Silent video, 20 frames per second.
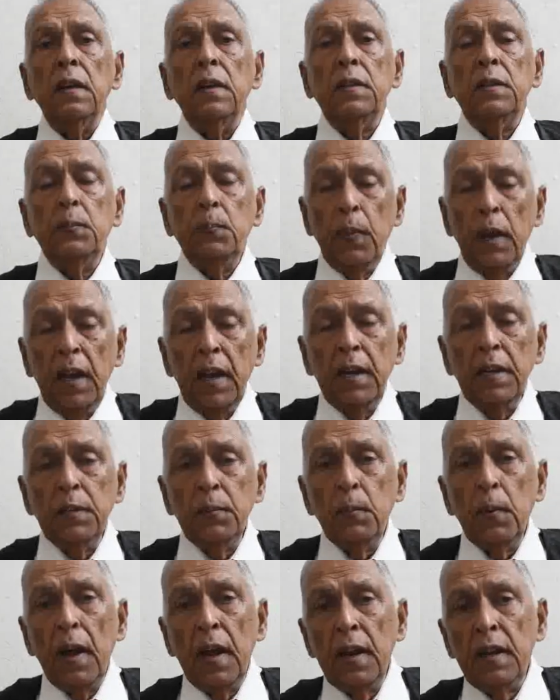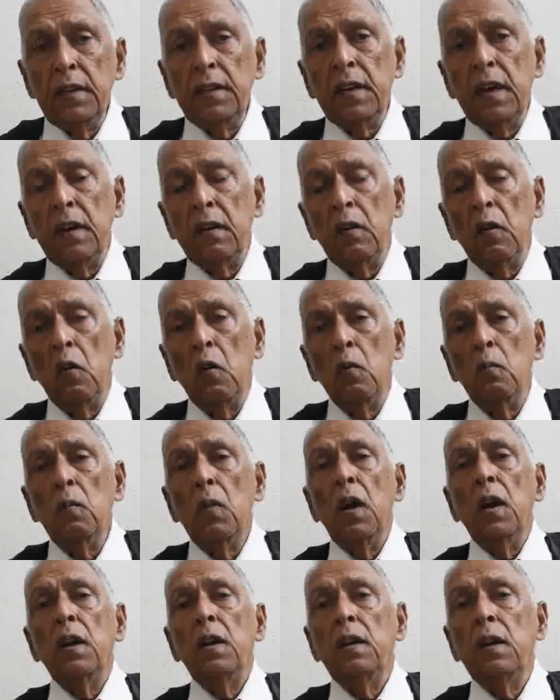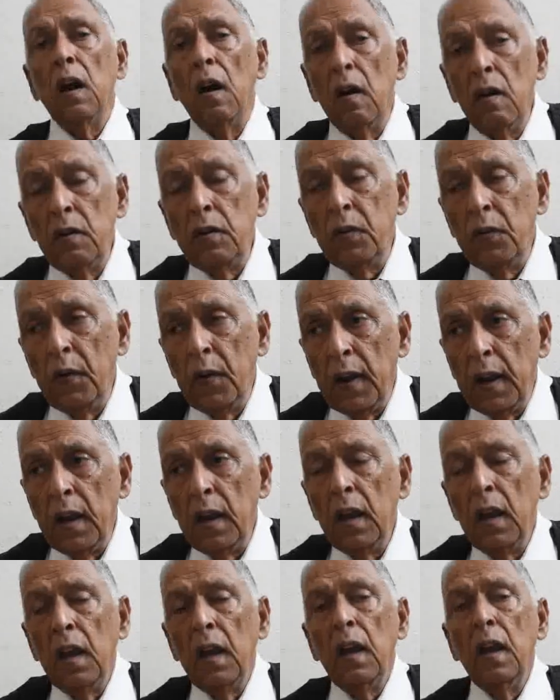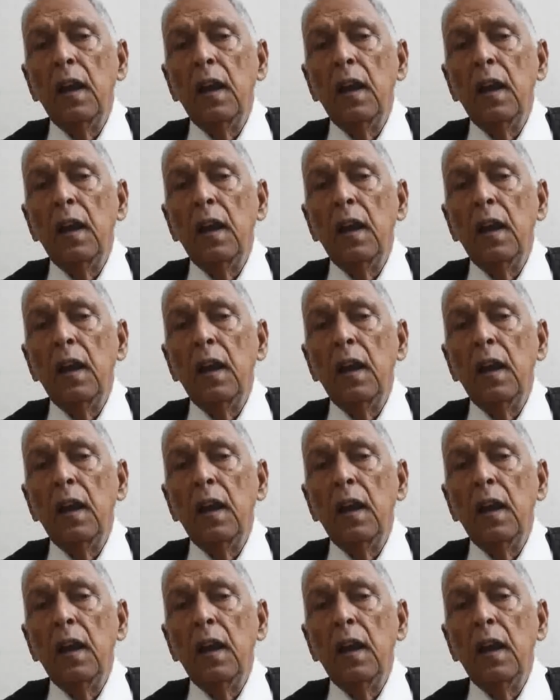speak Spanish at home, don't we?